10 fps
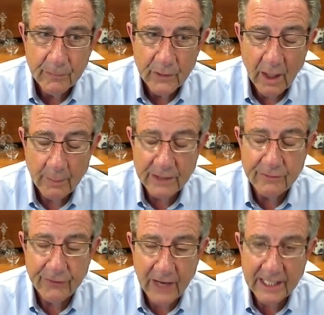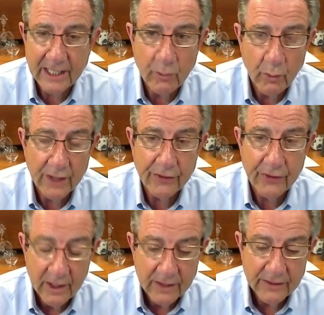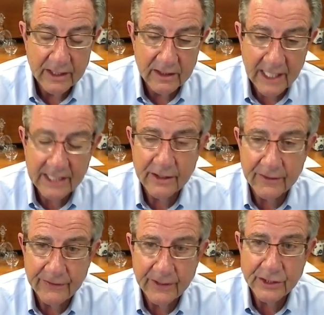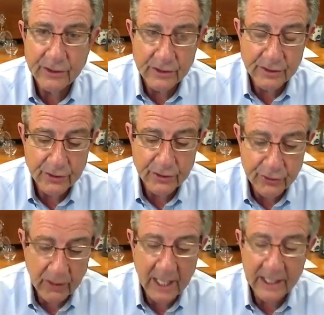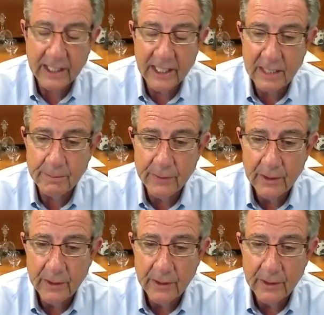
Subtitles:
I mean, fighting with the elected officials to try to keep